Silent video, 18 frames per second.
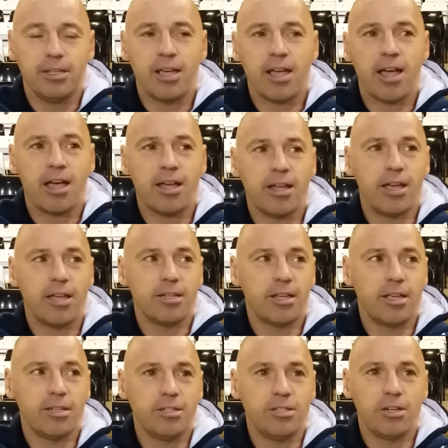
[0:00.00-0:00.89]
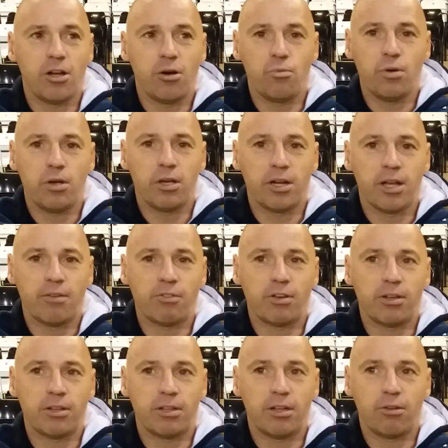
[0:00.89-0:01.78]
Yeah, and we're going to have
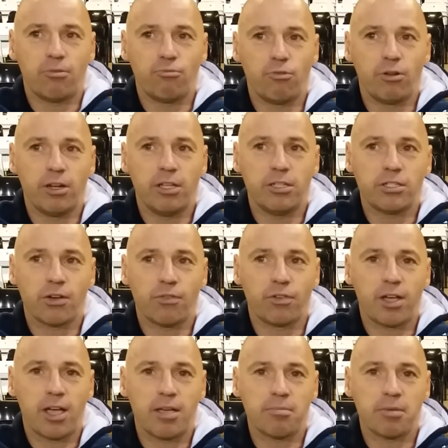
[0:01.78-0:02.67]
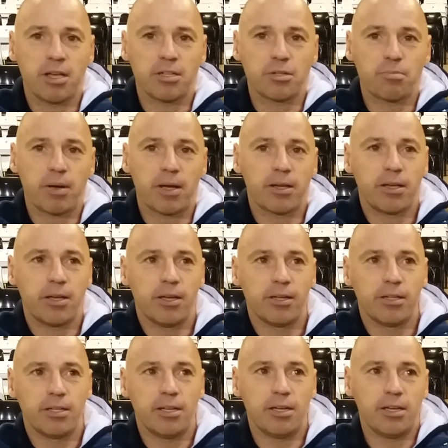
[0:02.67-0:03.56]
a really tough game against Bangor.
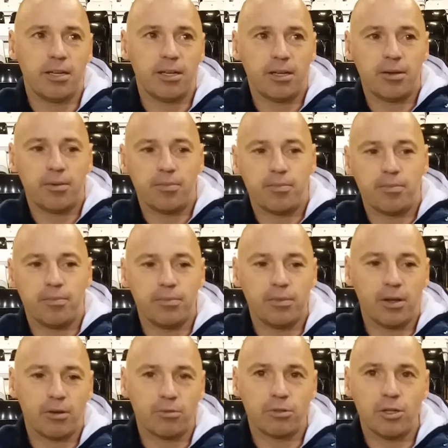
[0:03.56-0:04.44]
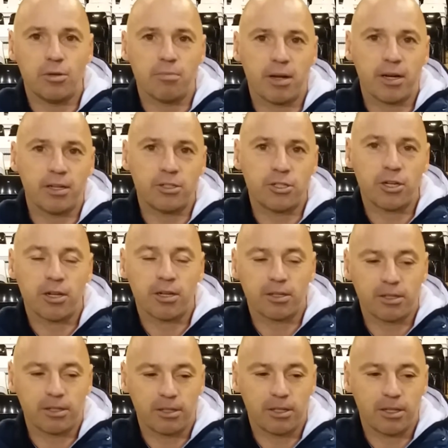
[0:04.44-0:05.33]
New manager.
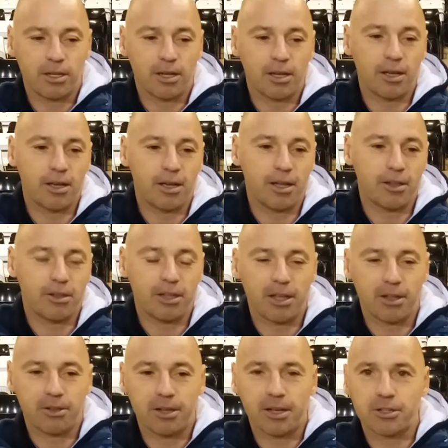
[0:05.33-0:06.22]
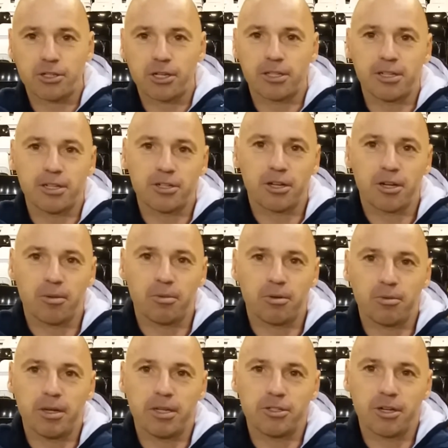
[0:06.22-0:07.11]
I think I said this a
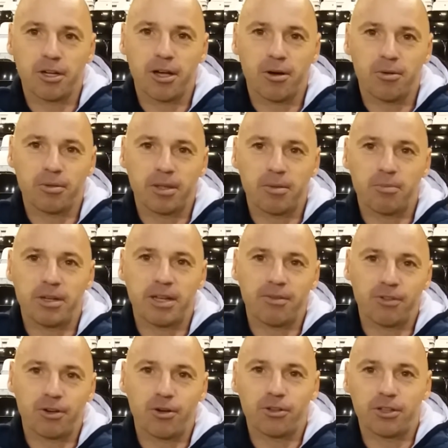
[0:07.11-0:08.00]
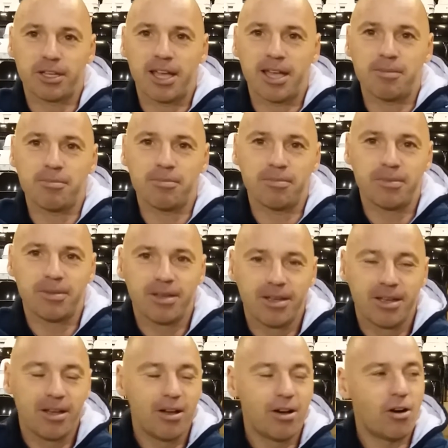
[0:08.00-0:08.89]
couple of weeks ago, and then we never got the game
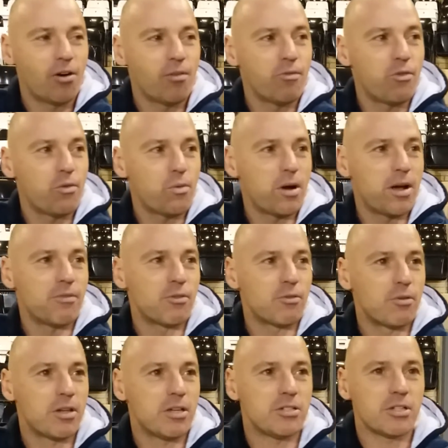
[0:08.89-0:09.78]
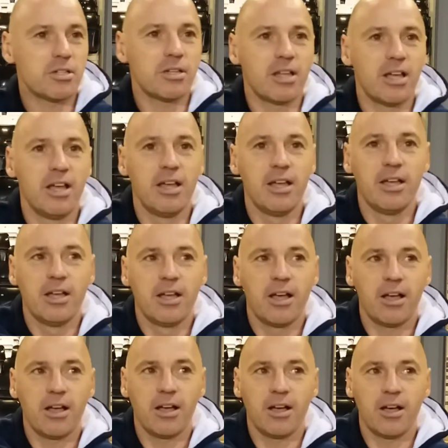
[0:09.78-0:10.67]
on for whatever reason.
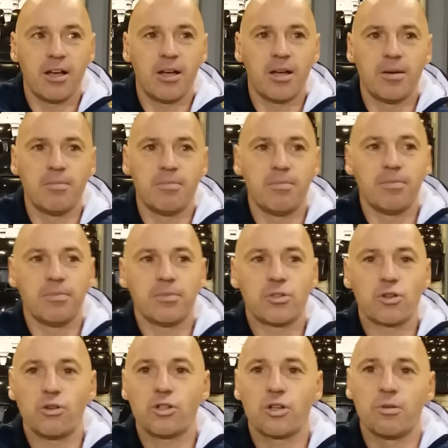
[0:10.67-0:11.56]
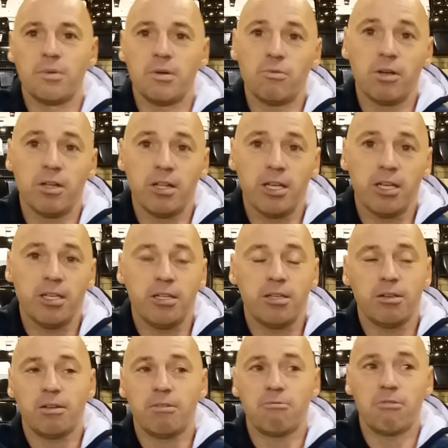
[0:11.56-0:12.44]
So it's going to be
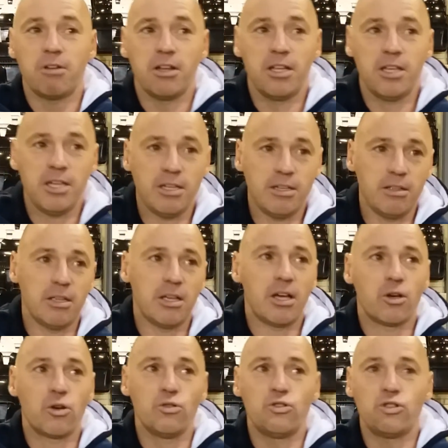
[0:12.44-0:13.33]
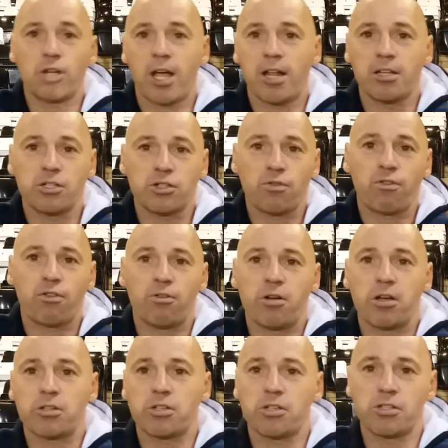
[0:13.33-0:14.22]
really a good challenge
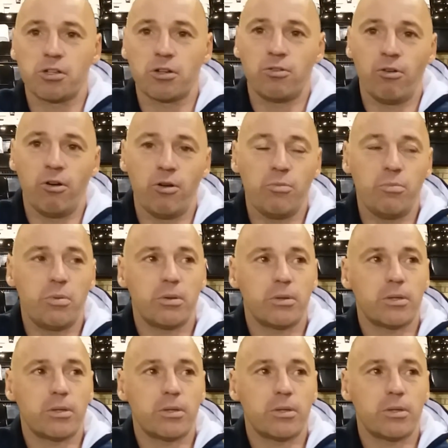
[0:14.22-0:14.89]
for us as a group.